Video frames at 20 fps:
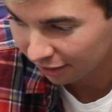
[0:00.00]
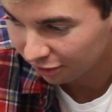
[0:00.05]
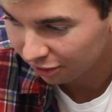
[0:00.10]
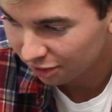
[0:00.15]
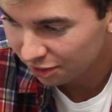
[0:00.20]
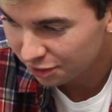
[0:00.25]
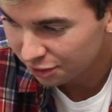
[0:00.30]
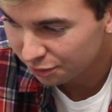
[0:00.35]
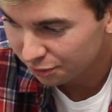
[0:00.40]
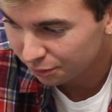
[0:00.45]
Next
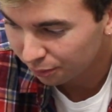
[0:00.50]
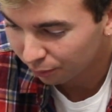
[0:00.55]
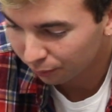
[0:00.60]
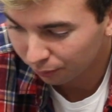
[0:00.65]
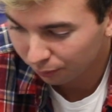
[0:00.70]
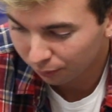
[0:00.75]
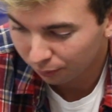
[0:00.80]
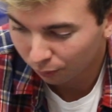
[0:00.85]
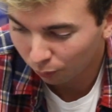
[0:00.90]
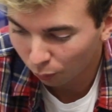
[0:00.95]
is,
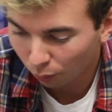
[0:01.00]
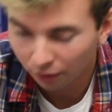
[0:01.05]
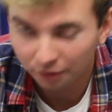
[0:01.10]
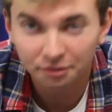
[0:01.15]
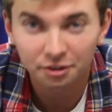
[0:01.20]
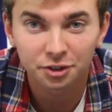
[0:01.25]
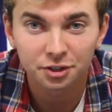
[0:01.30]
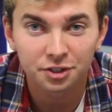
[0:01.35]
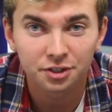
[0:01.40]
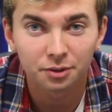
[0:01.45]
what
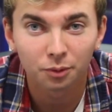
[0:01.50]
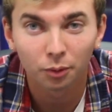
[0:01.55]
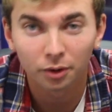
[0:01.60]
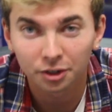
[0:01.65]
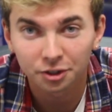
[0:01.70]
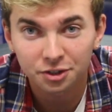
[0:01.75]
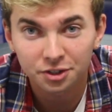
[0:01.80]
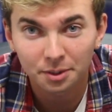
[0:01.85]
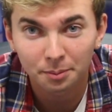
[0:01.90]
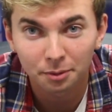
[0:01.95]
are
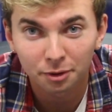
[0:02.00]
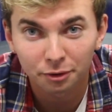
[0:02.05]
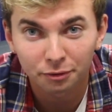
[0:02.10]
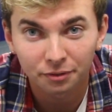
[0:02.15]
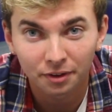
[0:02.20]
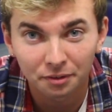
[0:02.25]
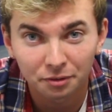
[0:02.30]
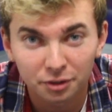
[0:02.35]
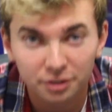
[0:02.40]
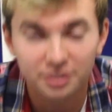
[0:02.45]
some of your
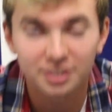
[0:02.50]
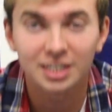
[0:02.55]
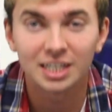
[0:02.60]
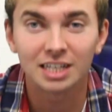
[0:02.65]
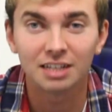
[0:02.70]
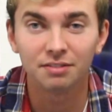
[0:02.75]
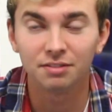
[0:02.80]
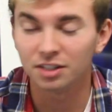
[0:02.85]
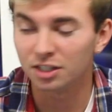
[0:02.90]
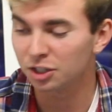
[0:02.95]
favorite
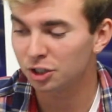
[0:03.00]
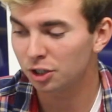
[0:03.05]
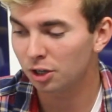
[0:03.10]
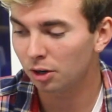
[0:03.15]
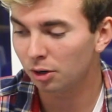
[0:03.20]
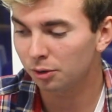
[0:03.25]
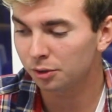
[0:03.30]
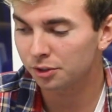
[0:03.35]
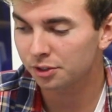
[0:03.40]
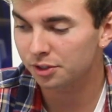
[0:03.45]
TV
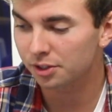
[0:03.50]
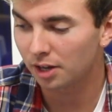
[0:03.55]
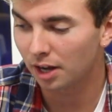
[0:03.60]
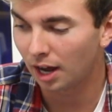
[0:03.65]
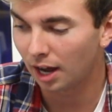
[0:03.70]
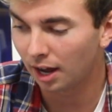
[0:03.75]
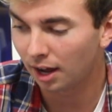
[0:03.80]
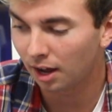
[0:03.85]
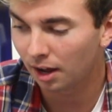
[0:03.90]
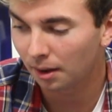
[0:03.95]
shows?
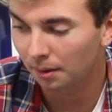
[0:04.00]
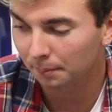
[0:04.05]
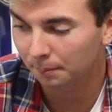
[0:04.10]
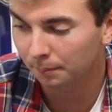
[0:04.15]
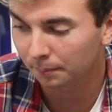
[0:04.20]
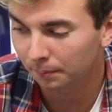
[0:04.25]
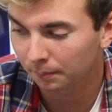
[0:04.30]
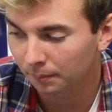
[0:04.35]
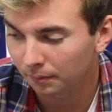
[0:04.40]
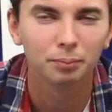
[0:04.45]

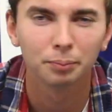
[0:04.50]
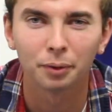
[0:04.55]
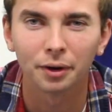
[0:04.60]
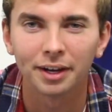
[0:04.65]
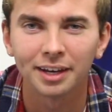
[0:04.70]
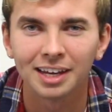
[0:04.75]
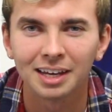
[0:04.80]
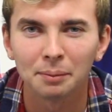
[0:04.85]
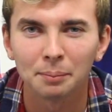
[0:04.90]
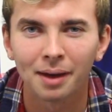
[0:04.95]

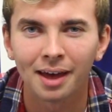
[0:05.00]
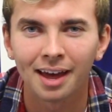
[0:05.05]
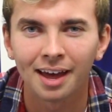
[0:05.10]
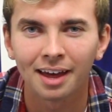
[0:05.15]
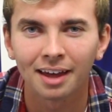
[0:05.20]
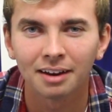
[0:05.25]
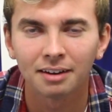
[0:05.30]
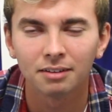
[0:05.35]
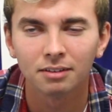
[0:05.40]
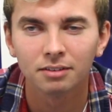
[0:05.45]
Breaking
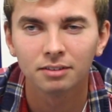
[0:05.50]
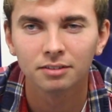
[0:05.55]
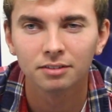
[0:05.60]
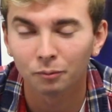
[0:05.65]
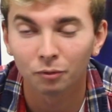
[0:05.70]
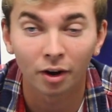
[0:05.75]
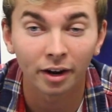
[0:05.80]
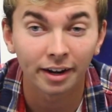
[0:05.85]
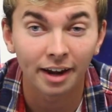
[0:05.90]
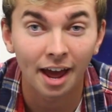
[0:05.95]
Bad.
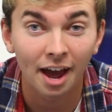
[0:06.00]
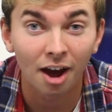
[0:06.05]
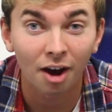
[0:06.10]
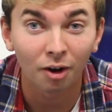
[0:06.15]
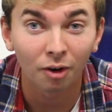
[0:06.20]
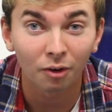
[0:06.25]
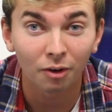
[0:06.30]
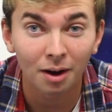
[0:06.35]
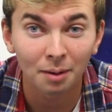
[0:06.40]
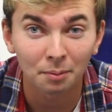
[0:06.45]
Right
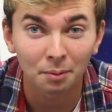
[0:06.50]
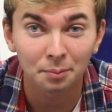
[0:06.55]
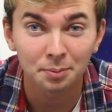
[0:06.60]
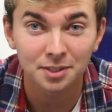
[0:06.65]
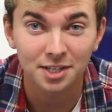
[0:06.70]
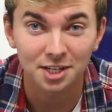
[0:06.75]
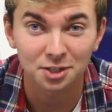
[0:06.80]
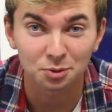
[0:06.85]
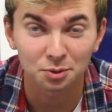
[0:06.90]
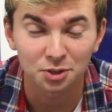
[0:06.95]
now, I'm
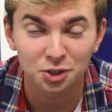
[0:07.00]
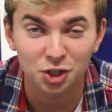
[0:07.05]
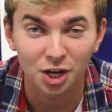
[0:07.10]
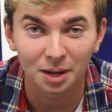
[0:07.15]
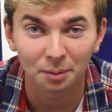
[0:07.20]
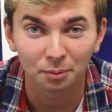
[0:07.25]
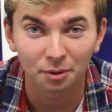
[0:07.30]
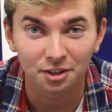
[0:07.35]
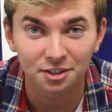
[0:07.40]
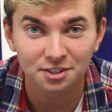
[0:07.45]
obsessed with
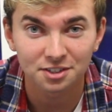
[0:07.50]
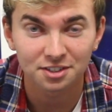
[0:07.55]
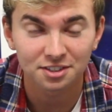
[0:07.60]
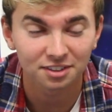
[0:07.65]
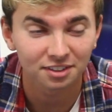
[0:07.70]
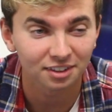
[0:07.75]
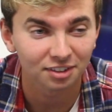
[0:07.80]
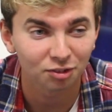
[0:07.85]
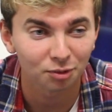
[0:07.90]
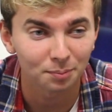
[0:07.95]

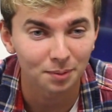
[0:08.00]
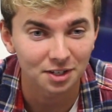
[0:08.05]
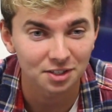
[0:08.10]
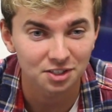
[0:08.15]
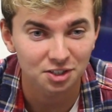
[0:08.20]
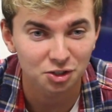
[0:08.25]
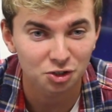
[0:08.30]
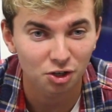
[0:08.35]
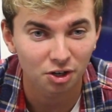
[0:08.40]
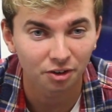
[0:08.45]
Shameless. It's an
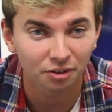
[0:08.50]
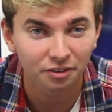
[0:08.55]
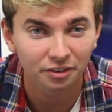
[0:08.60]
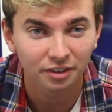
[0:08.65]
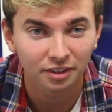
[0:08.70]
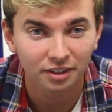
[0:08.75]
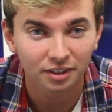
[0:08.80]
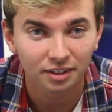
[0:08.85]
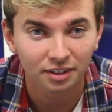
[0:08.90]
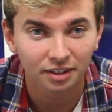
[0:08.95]
amazing show.
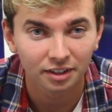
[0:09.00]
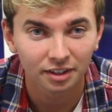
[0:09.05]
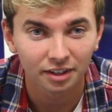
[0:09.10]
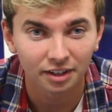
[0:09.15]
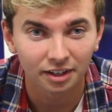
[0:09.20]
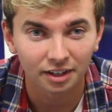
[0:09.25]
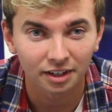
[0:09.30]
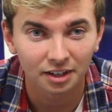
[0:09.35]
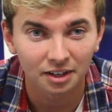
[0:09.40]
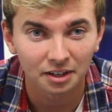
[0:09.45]

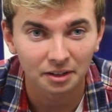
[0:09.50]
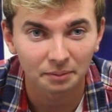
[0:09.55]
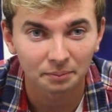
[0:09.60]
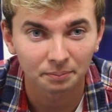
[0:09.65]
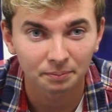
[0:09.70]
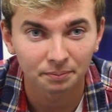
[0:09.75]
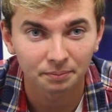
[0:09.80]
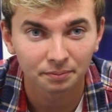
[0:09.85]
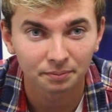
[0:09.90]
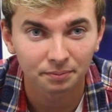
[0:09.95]

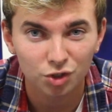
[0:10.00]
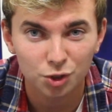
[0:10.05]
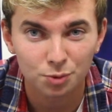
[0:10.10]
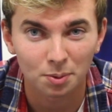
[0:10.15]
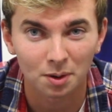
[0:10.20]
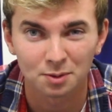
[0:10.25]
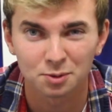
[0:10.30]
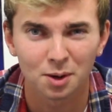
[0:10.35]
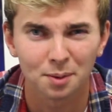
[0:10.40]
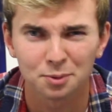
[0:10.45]

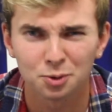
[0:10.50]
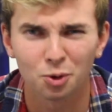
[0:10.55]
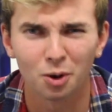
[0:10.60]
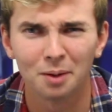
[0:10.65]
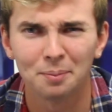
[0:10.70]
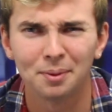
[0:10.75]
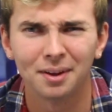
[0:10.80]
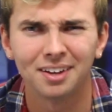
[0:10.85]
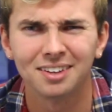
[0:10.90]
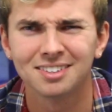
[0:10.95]
SpongeBob
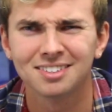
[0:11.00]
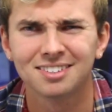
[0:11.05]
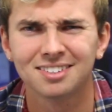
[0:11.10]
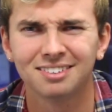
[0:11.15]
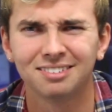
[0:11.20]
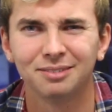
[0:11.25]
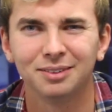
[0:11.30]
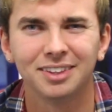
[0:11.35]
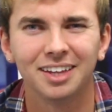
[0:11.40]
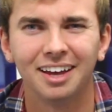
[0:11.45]

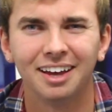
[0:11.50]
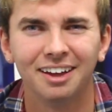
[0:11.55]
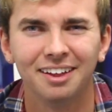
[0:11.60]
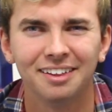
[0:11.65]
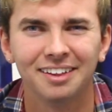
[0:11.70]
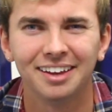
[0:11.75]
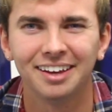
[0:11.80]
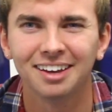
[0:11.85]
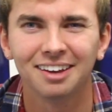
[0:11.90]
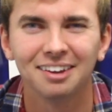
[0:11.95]
SquarePants. What the
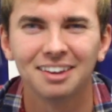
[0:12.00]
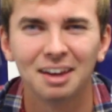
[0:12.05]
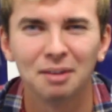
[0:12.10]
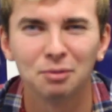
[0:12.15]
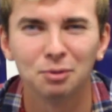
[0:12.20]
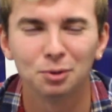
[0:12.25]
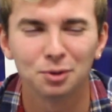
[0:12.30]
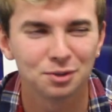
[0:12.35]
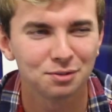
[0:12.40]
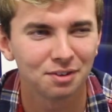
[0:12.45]
hell, like
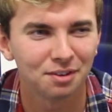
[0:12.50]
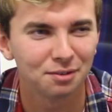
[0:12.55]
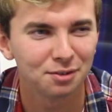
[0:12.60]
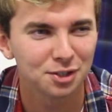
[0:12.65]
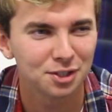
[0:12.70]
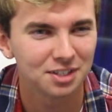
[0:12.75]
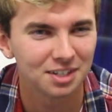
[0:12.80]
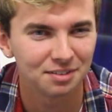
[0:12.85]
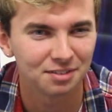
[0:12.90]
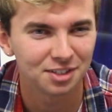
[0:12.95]
everyone's
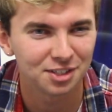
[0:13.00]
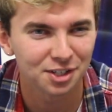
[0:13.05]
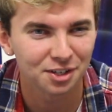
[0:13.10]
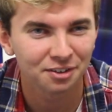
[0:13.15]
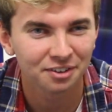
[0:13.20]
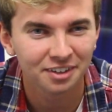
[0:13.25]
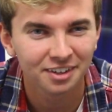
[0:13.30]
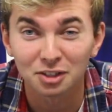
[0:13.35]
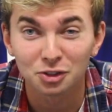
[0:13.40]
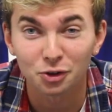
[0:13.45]
favorite TV show.
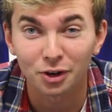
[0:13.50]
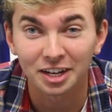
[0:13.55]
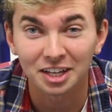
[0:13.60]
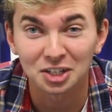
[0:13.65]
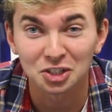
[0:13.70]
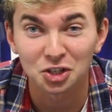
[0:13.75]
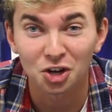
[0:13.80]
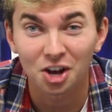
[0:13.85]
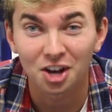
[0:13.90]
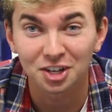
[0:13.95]
Drake
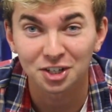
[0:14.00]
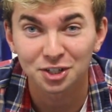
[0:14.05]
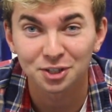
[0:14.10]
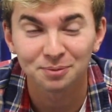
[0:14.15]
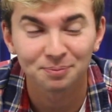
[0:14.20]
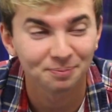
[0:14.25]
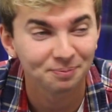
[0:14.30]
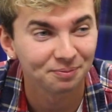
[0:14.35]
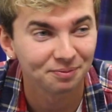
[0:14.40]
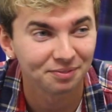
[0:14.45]
and Josh.